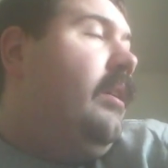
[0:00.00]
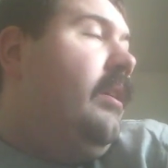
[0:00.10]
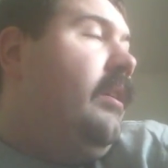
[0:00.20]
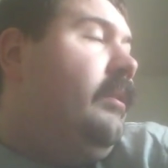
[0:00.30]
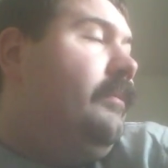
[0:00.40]

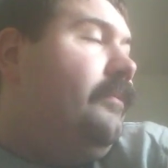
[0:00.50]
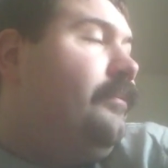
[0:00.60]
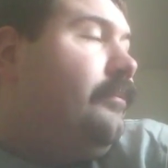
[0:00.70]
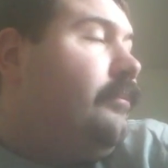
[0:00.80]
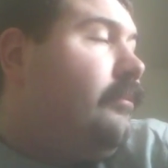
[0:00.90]

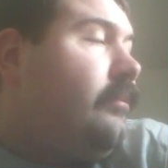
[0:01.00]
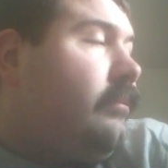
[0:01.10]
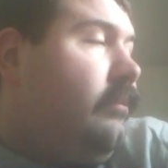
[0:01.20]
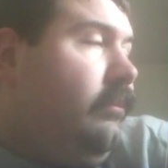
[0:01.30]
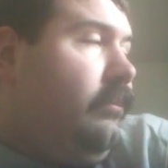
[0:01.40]
Um,
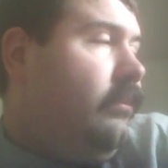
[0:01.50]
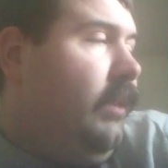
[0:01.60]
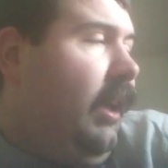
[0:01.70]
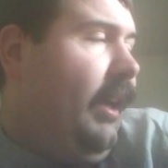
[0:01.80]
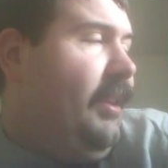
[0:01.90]

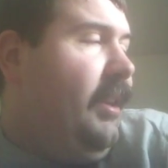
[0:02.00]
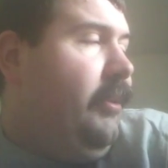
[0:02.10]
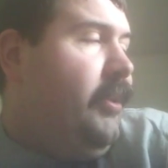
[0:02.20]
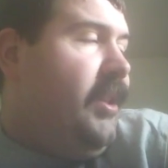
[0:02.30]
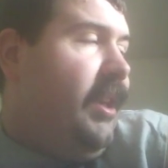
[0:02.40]
I think it
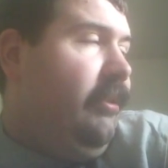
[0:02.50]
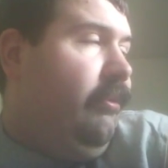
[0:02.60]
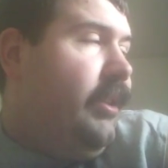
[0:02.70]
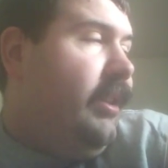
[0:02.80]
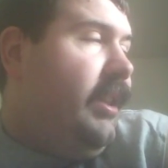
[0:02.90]
was a
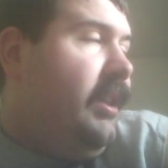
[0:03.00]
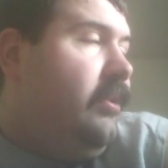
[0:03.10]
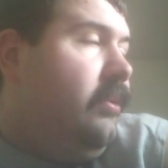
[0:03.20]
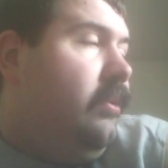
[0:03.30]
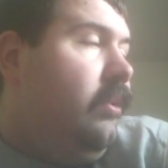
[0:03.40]
really
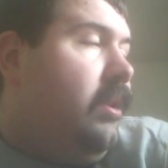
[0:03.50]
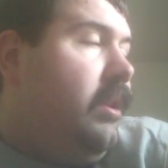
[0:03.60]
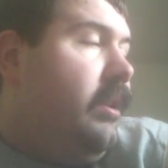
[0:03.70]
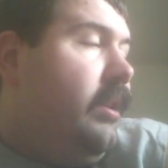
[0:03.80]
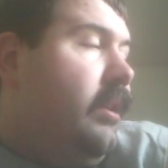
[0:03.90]
cool,